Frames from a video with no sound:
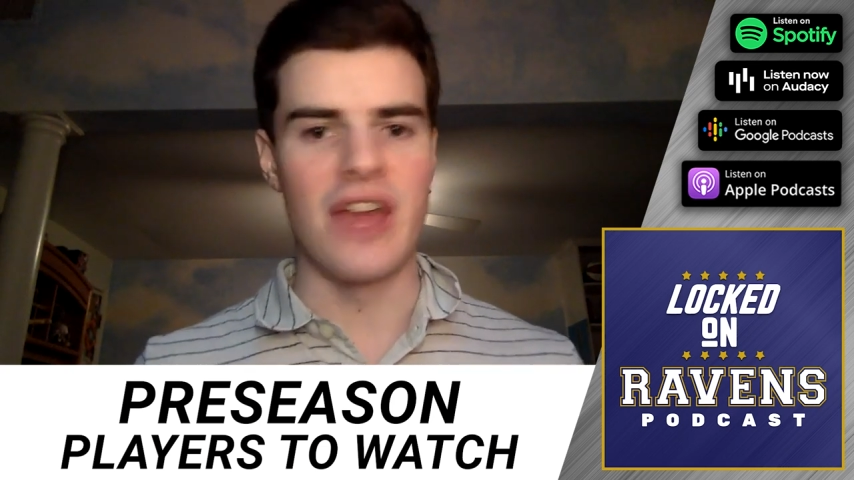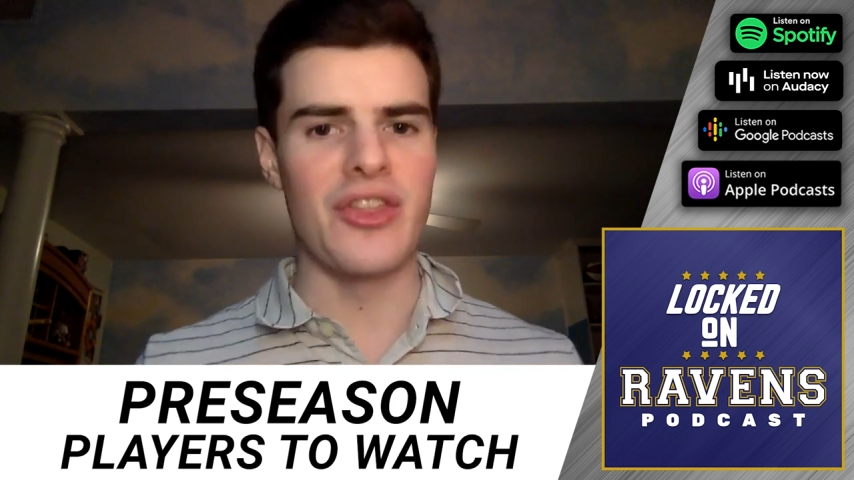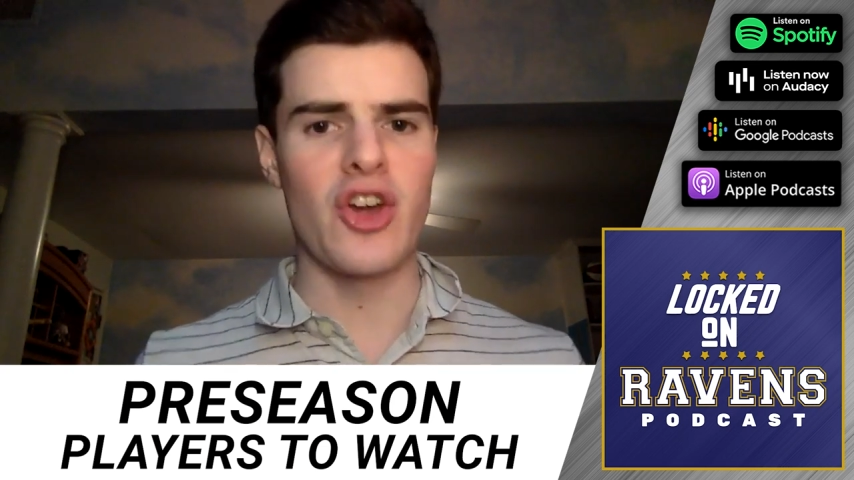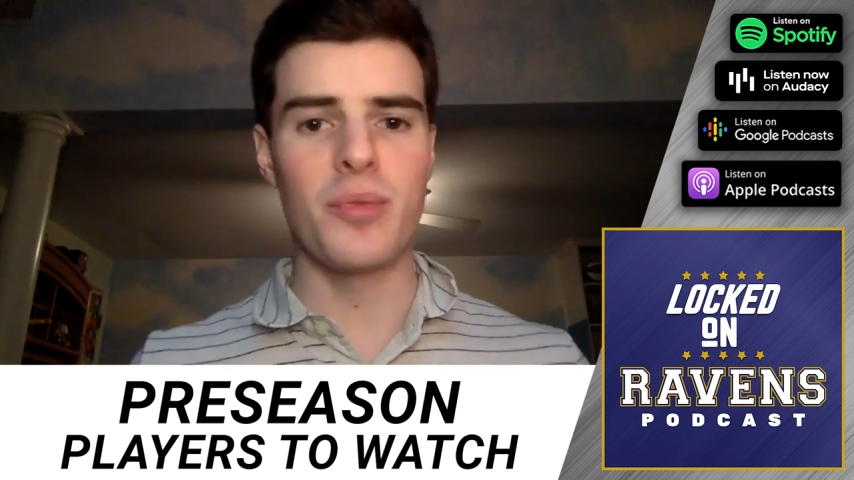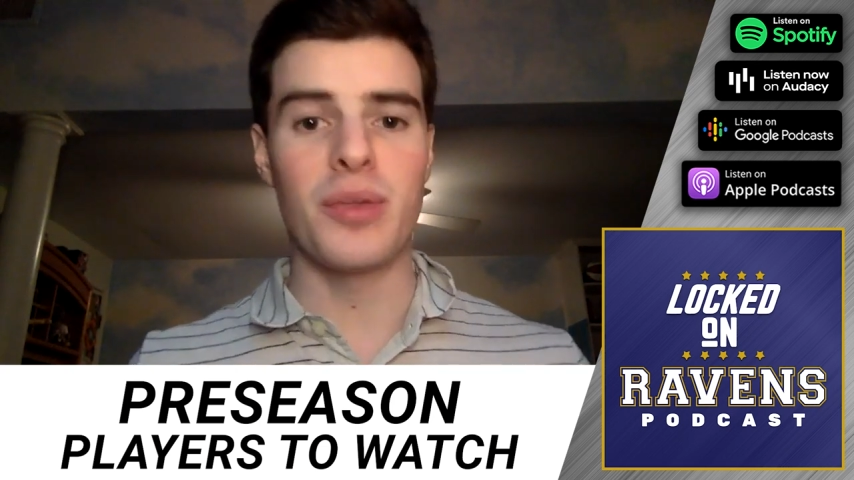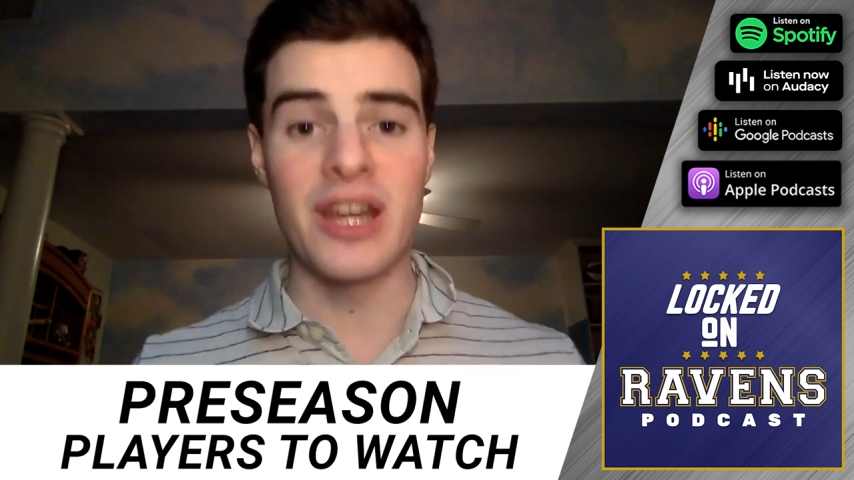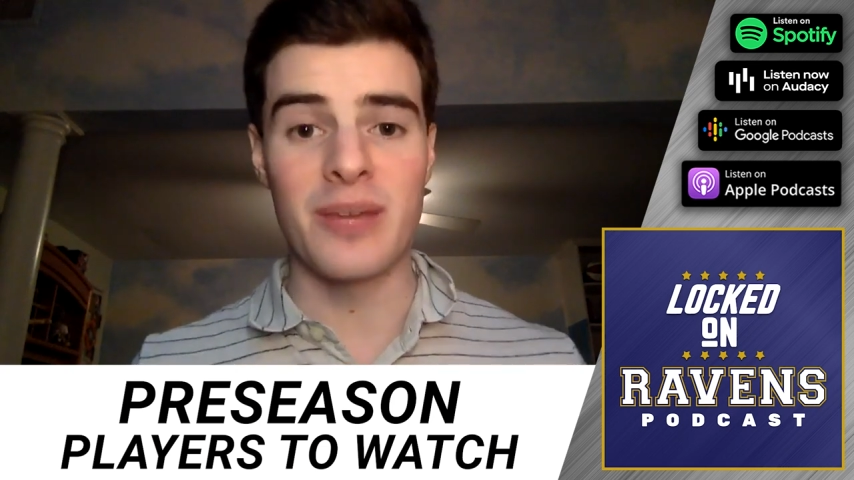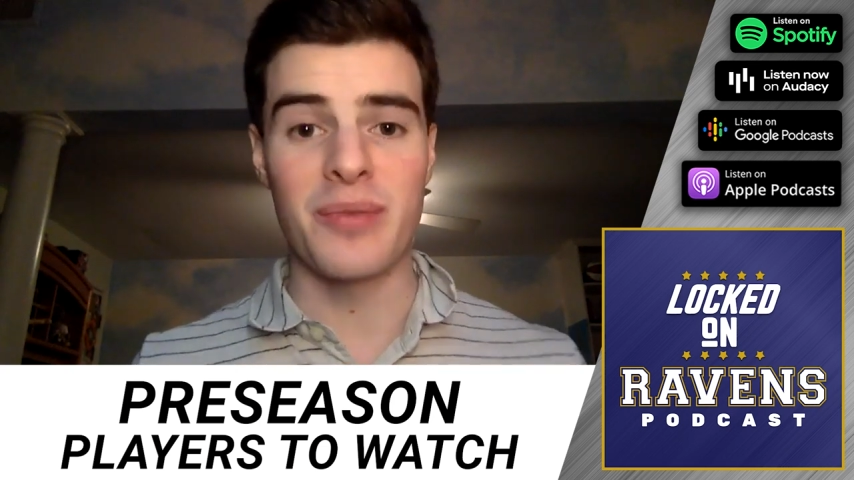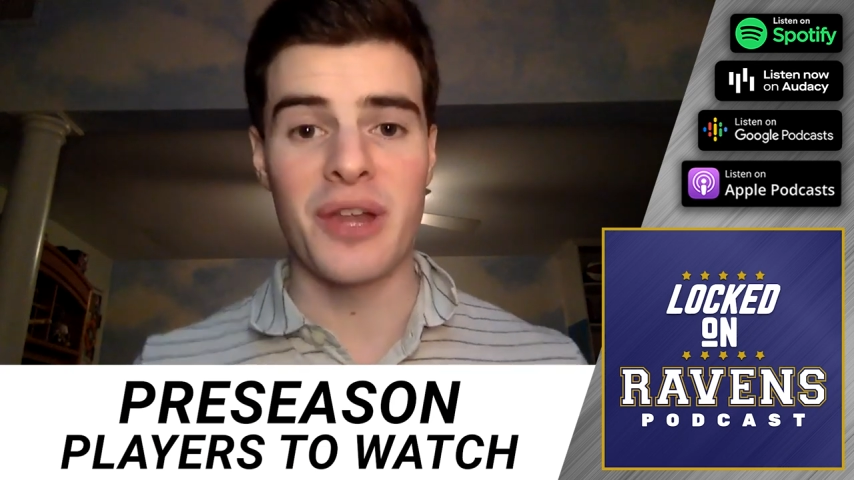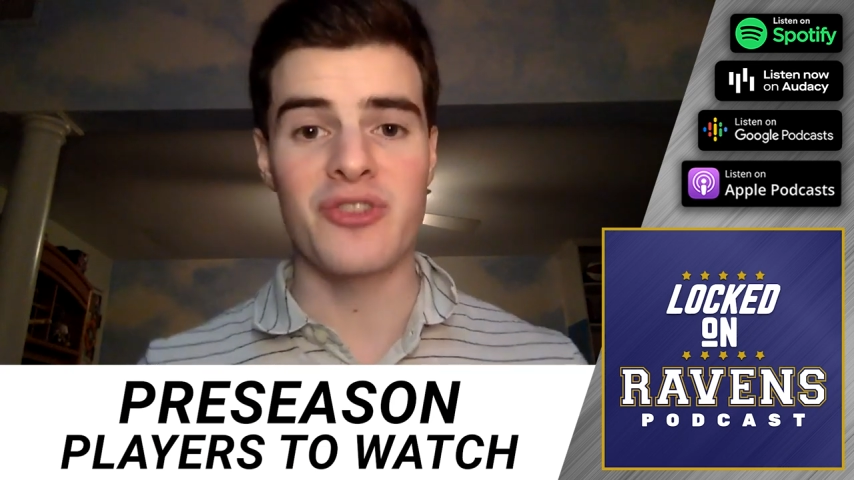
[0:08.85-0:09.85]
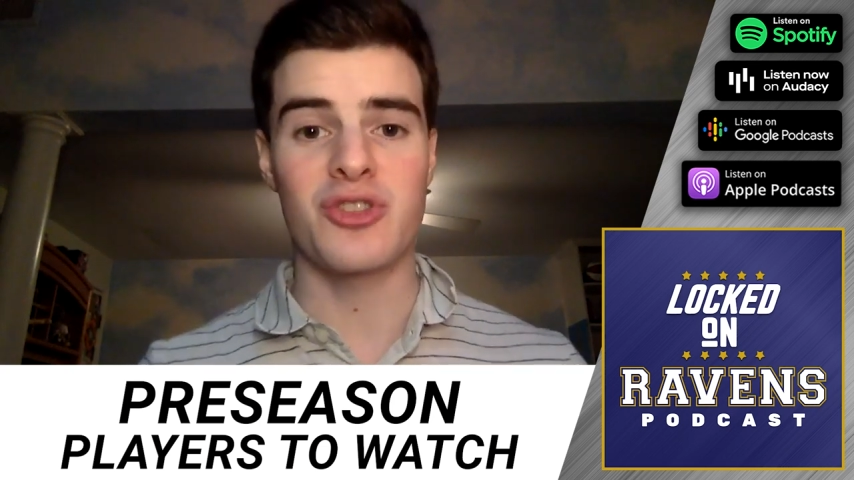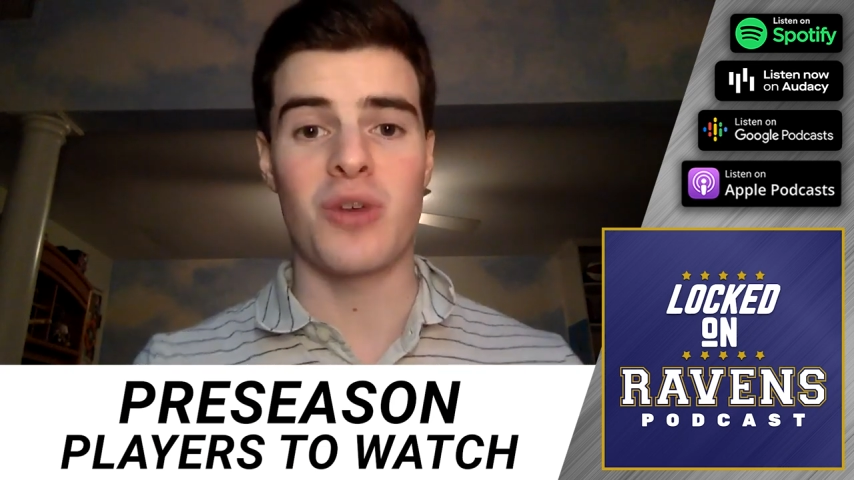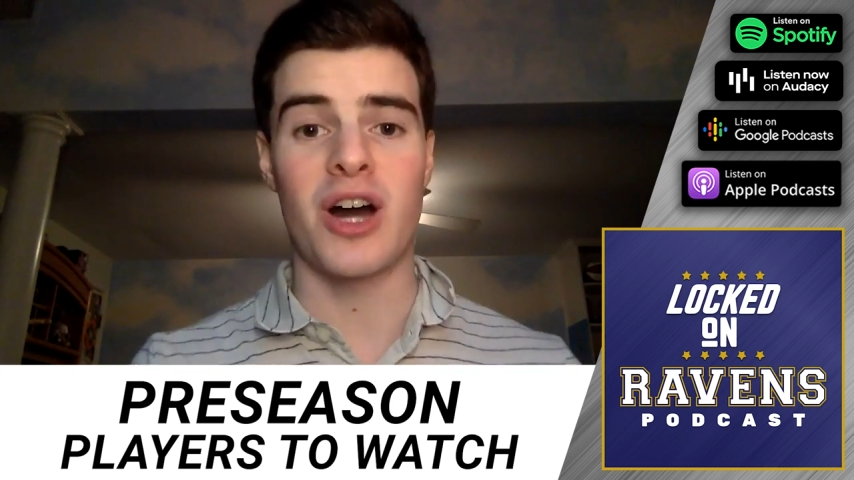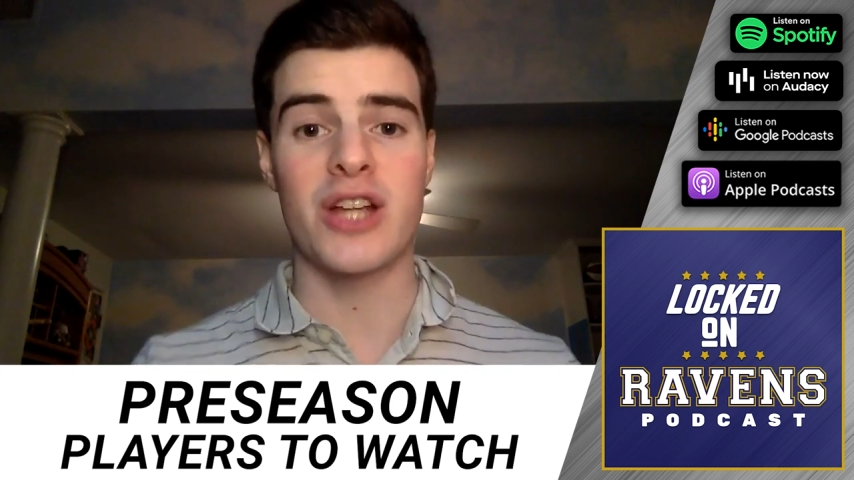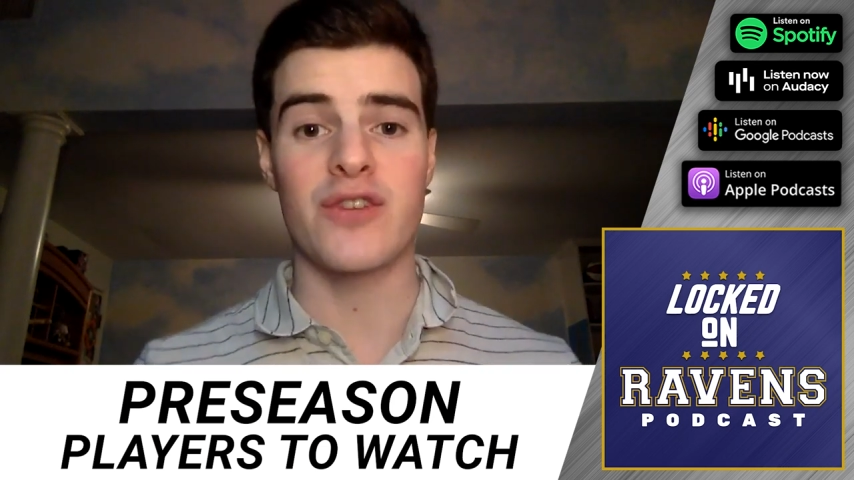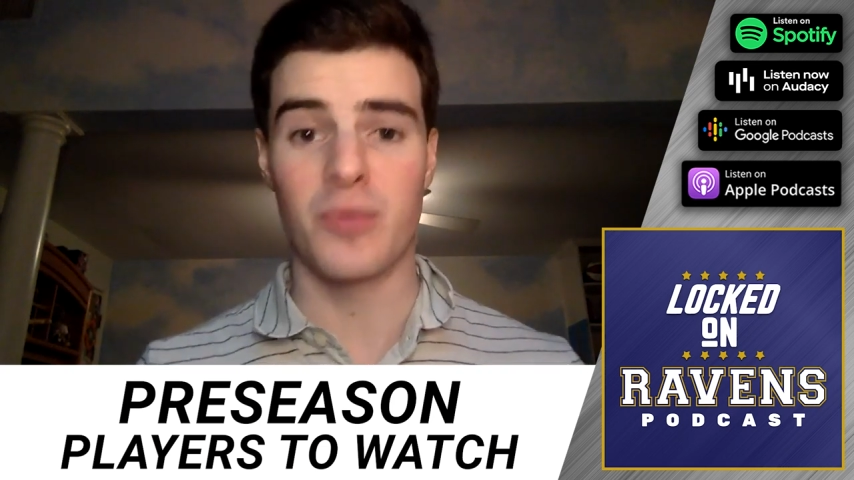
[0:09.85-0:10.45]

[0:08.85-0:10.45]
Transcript: and there are plenty of players to watch